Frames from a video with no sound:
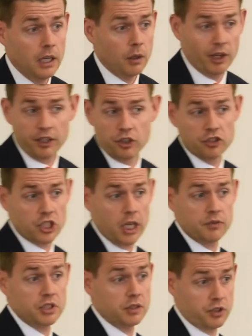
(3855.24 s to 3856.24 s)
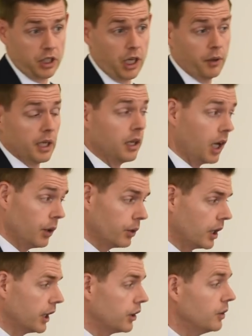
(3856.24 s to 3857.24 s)
where the Conservatives are going, I
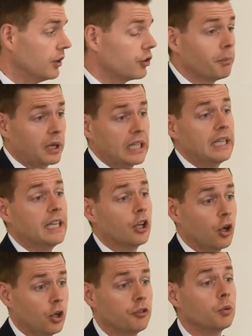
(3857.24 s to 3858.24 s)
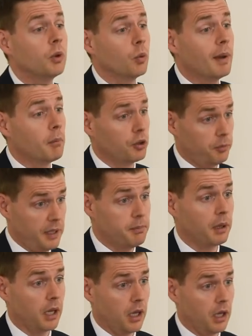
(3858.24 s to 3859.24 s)
would argue, is completely at odds with where most
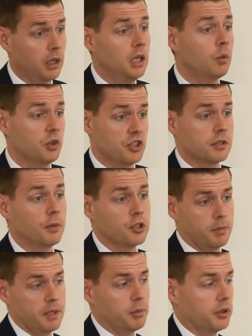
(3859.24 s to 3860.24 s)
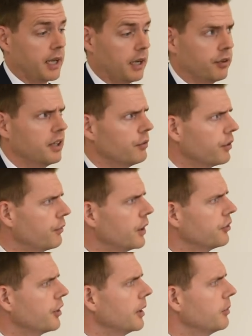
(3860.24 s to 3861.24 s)
people are, which is most people now, I think for the
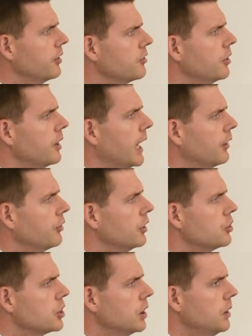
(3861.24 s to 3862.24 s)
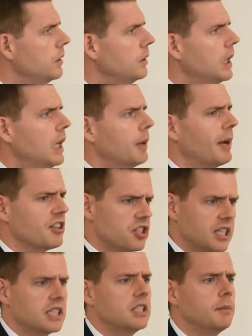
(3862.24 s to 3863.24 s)
first time since 2002, about
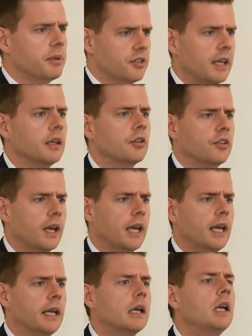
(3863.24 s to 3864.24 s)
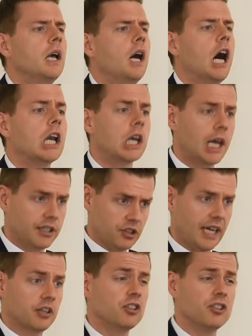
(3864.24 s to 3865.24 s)
60% are saying, I'd like
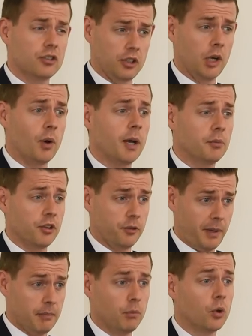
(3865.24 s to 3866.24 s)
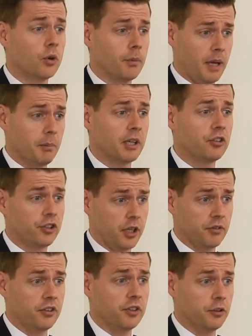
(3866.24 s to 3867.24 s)
taxes to go up to spend more on public
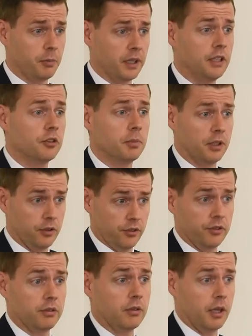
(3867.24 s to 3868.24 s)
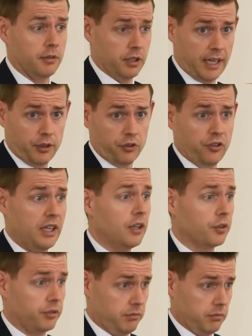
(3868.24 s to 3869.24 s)
services, please, because I can now see
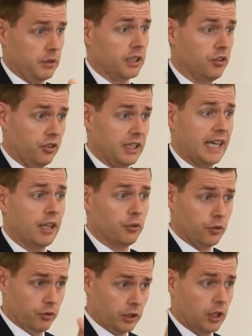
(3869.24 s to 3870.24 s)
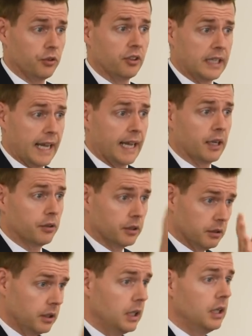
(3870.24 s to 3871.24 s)
us I can see councils closing down
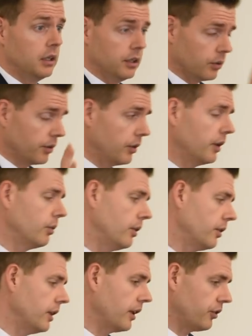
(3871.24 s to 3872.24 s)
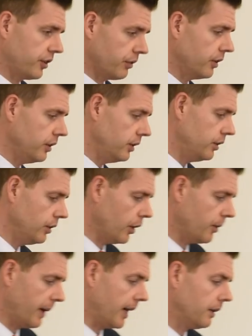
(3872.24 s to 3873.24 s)
and, you know, all the other stuff that you
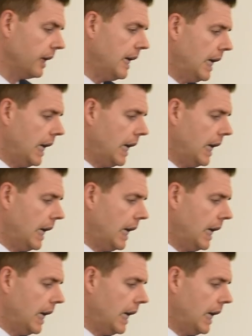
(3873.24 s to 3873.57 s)
know about.